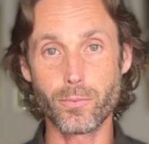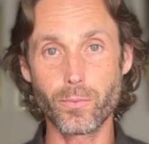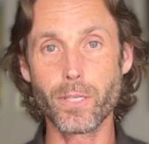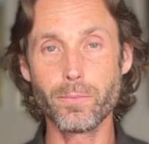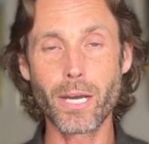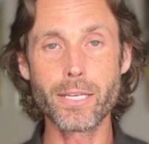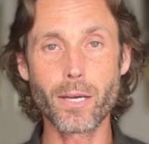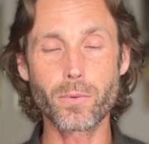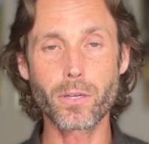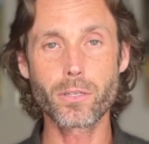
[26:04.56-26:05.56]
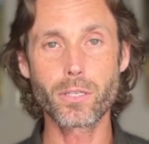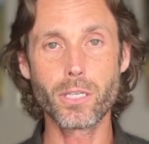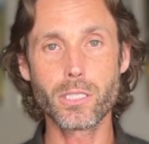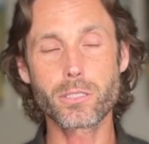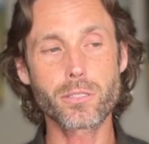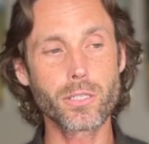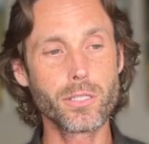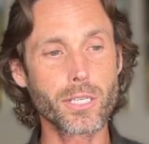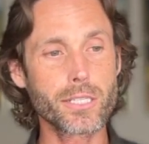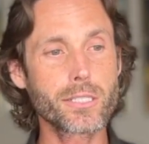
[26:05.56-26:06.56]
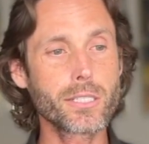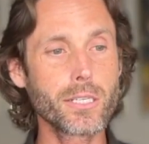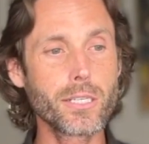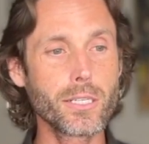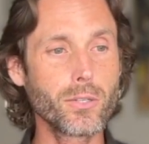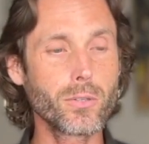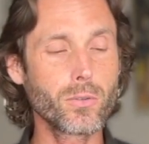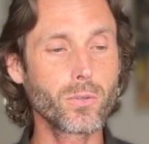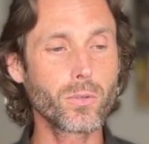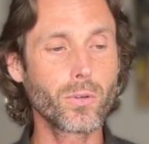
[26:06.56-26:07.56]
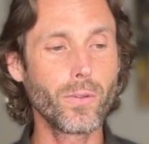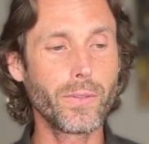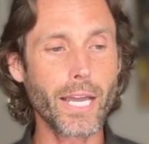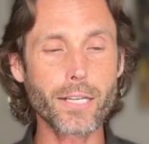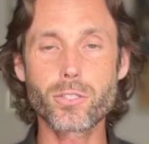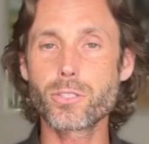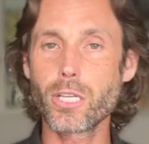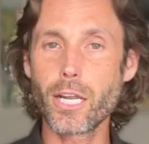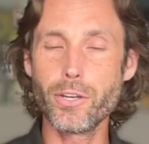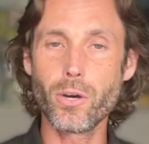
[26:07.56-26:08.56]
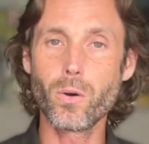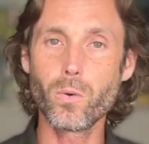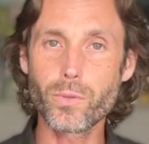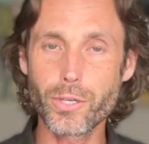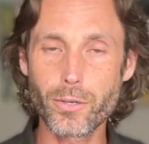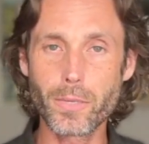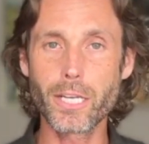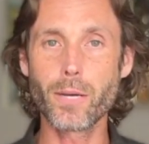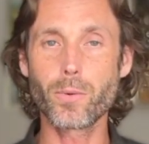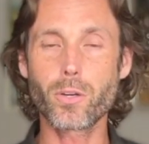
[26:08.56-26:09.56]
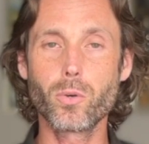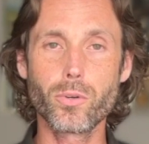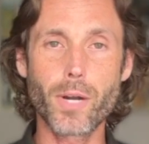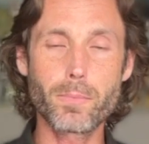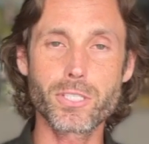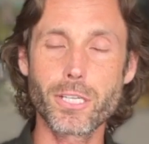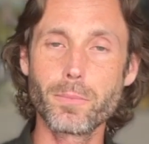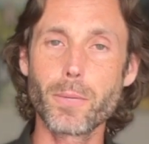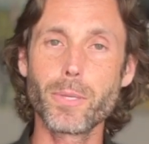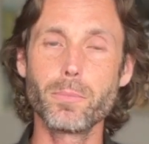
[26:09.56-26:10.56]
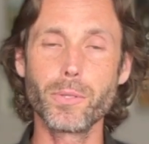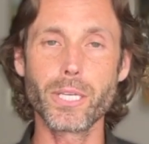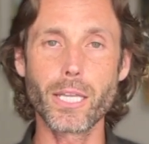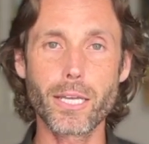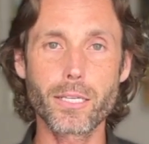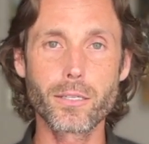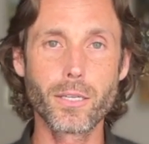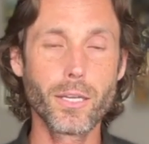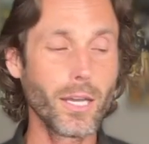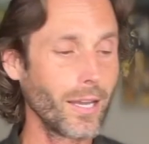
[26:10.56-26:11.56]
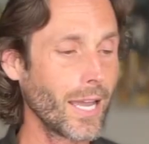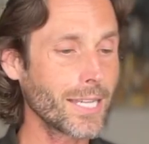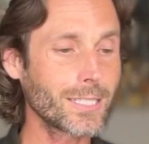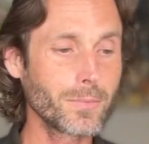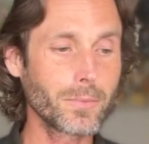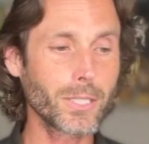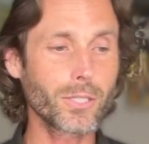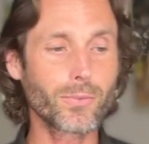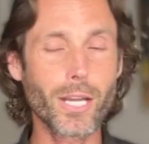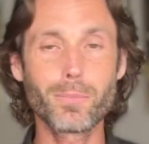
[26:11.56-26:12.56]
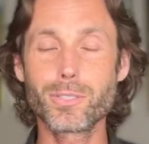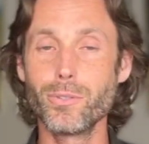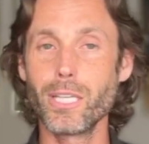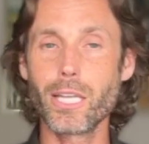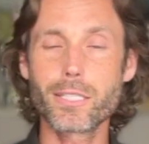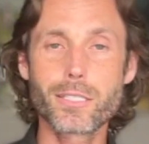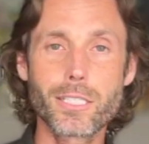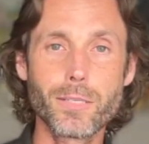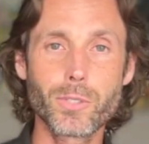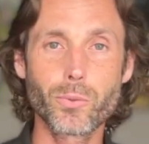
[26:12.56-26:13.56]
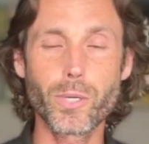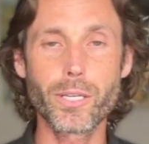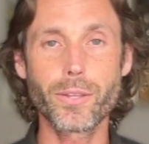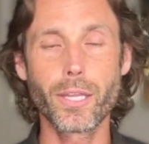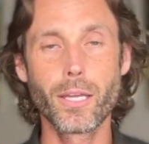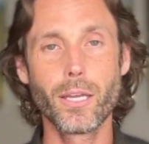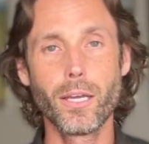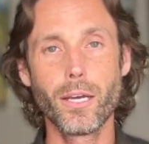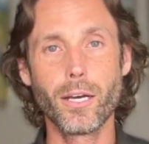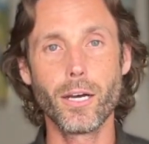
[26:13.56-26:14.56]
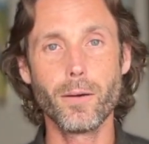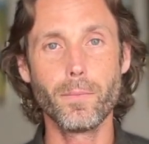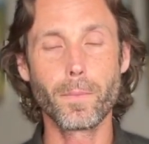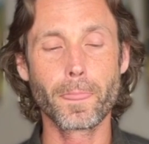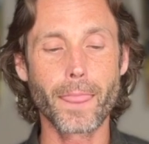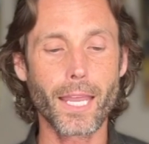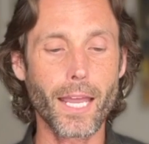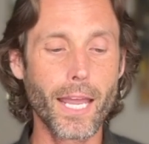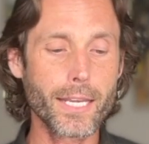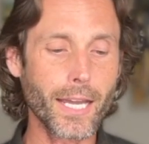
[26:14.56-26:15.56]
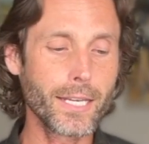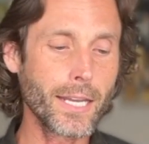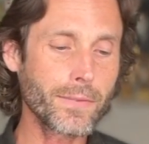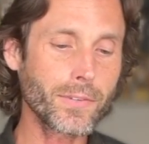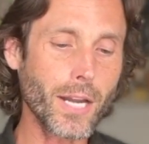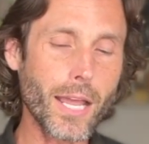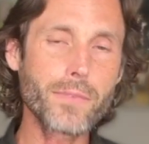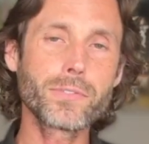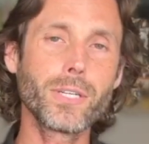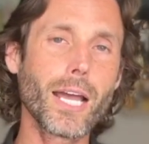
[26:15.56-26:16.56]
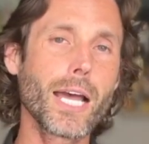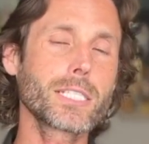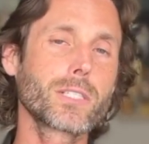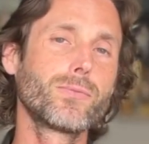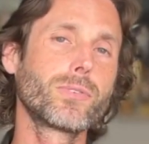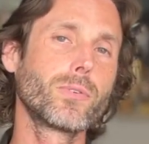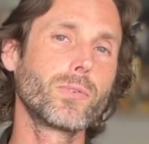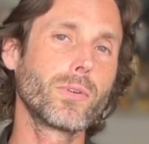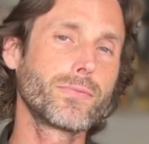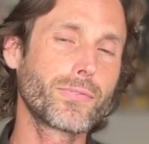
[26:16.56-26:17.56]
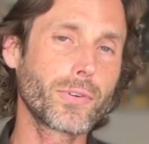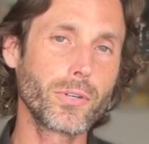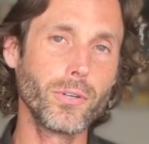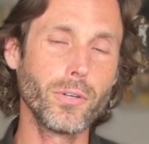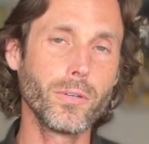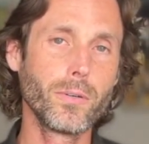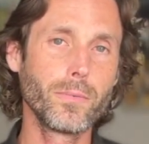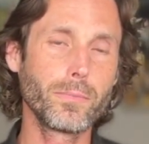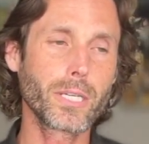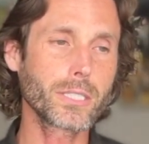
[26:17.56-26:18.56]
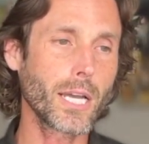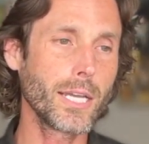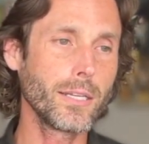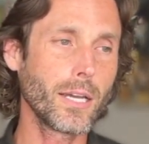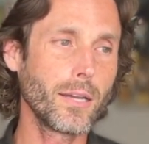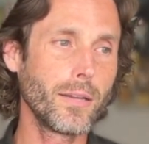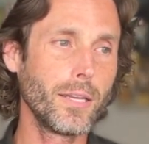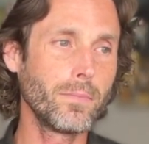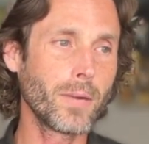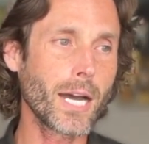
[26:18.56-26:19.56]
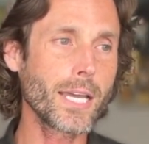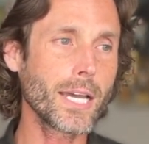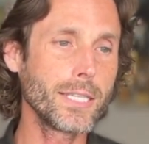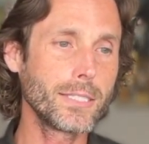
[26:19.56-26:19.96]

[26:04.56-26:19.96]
in my network is I see the actors that I know that are in my network who are represented by people they like. I ask them about their reps. Do they like the team they're with? And I never, ever ask for a referral because in my